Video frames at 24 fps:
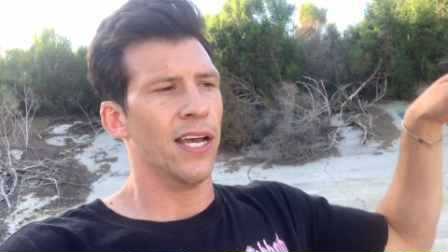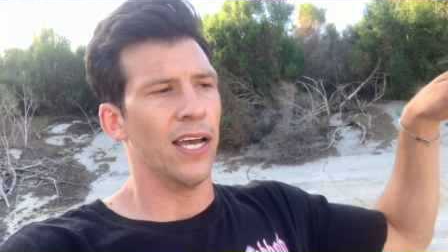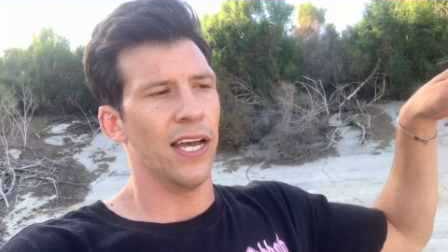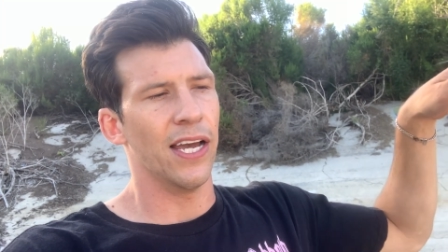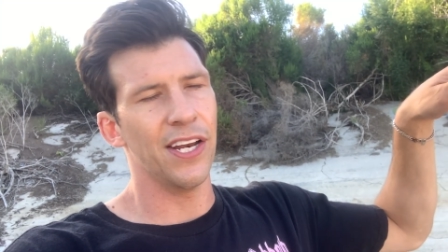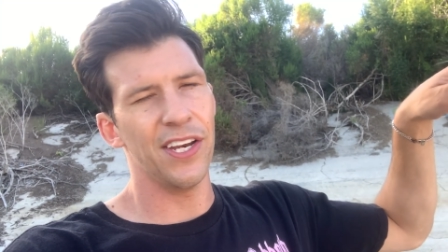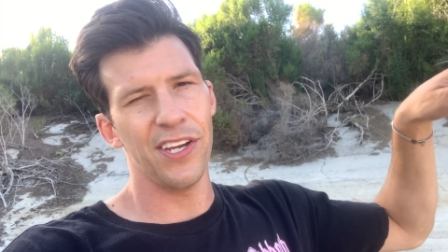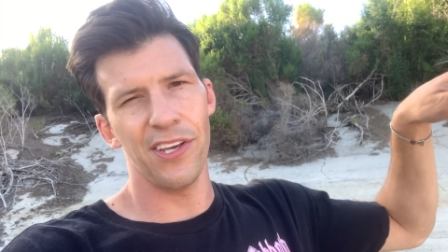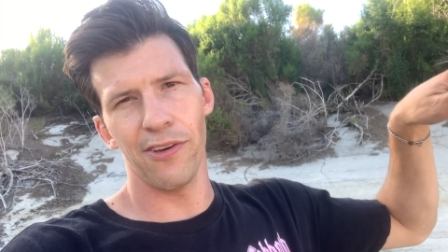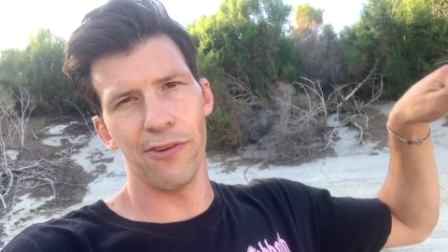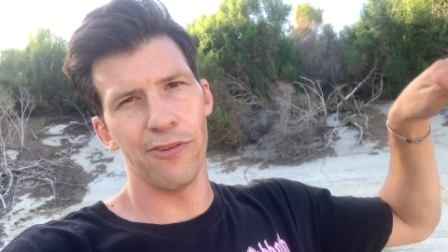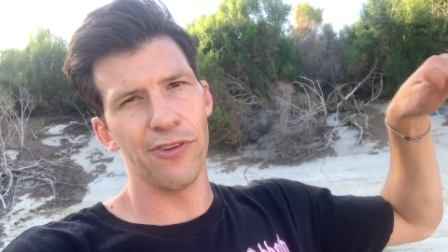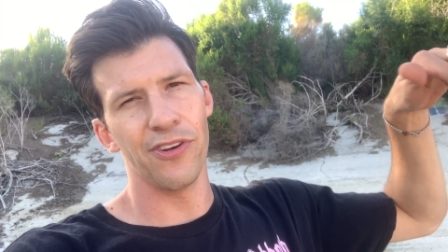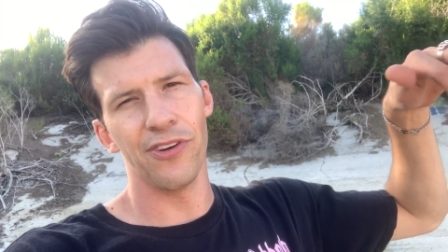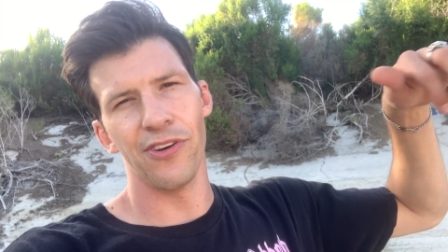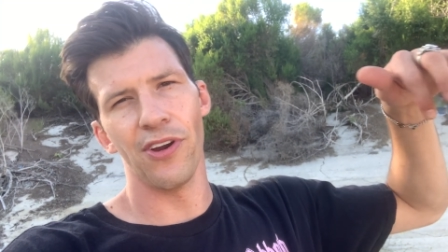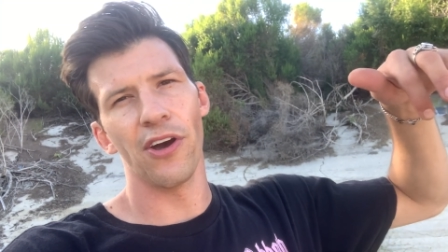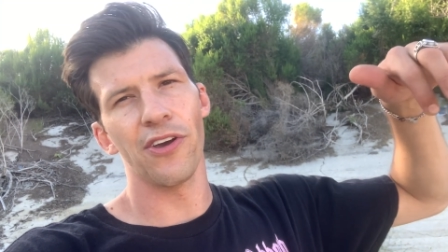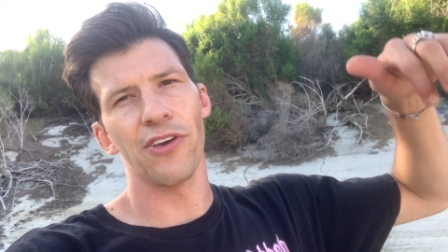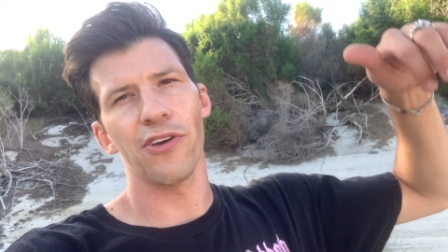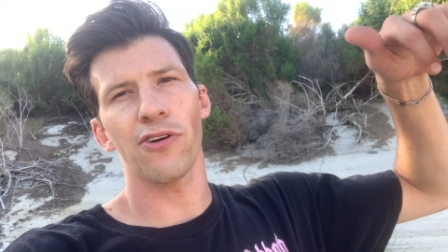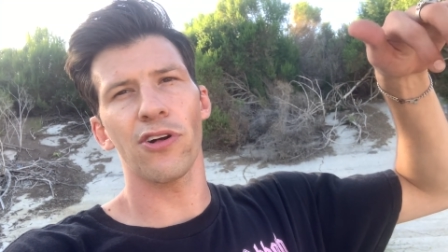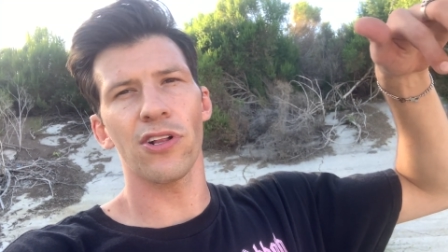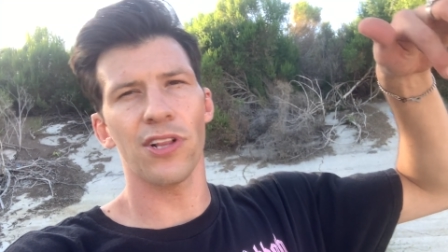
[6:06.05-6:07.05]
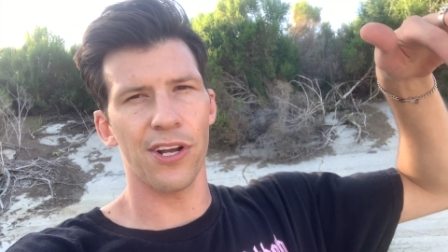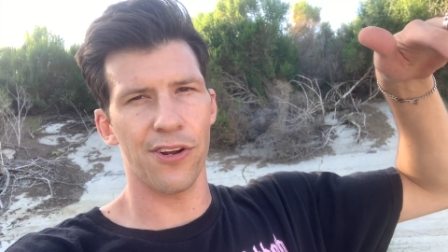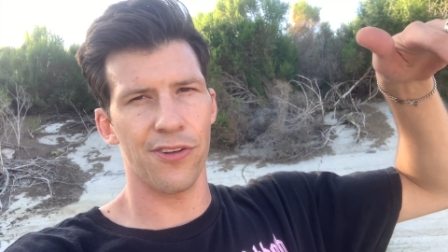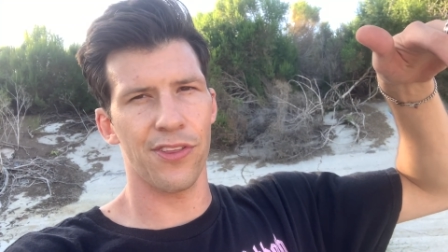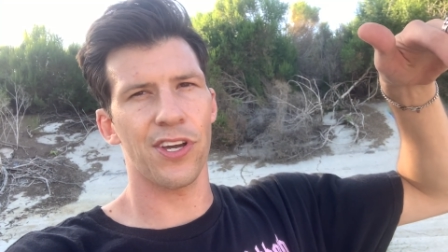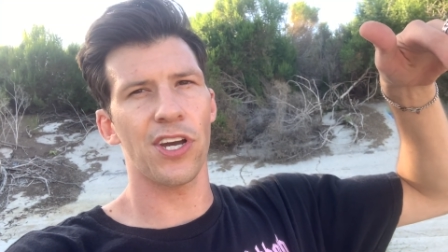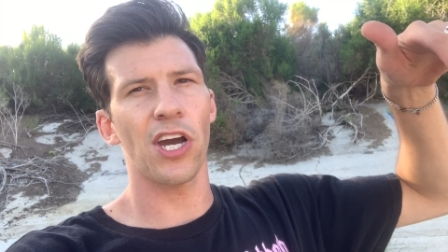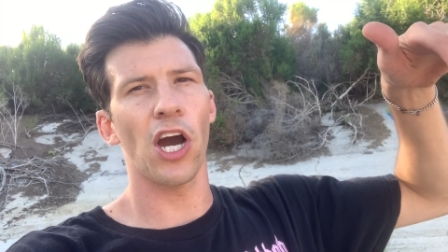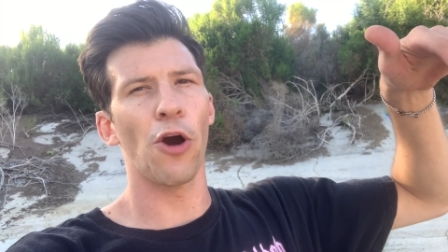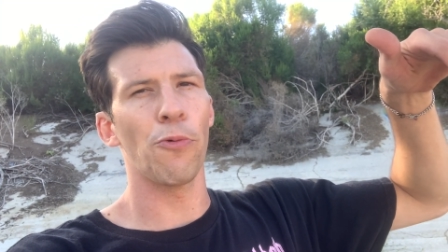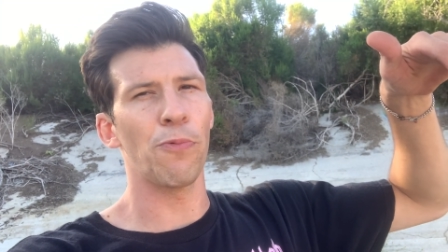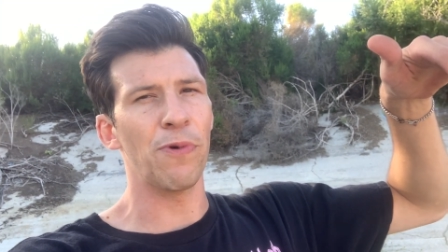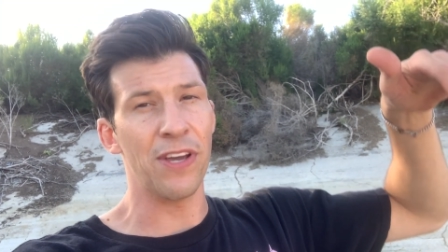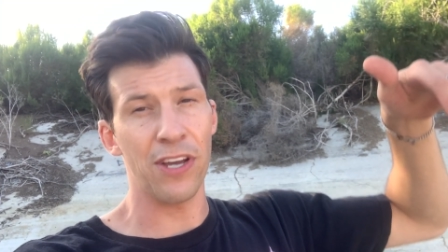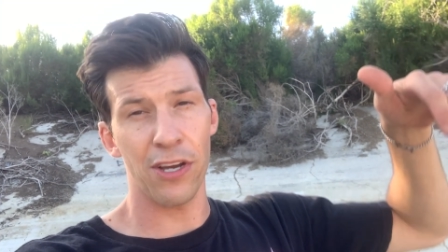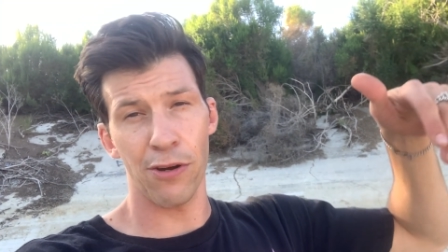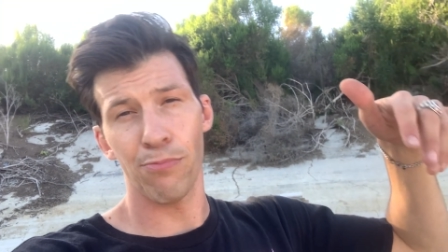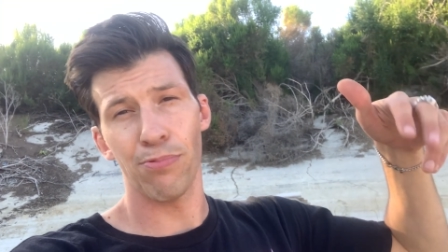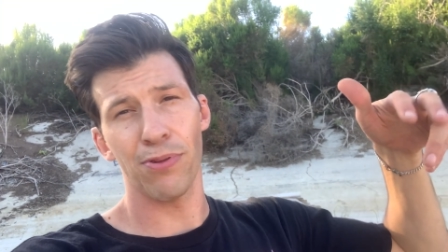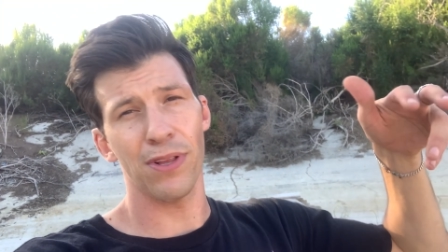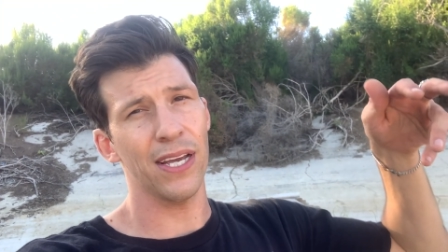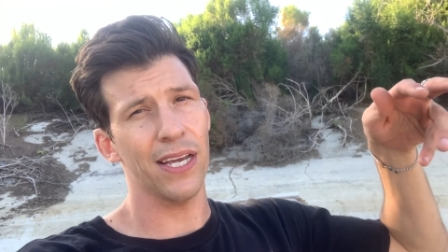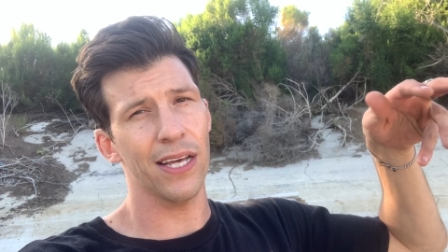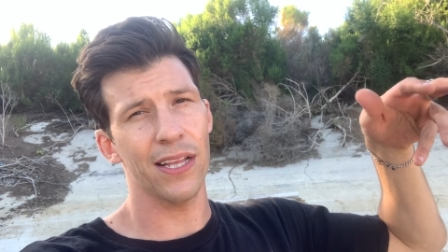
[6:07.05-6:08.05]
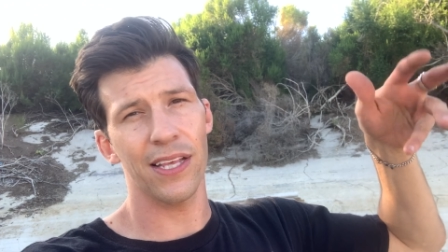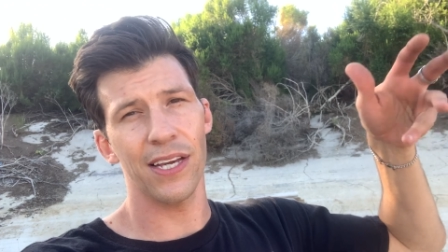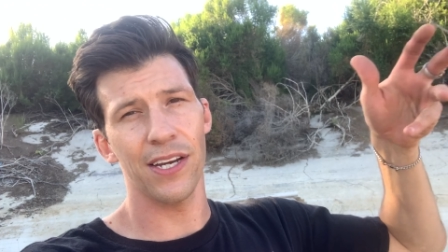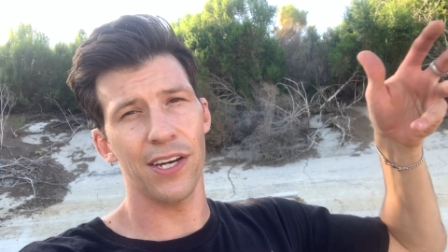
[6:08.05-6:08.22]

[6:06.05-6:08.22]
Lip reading: And you know, you clear the coping completely,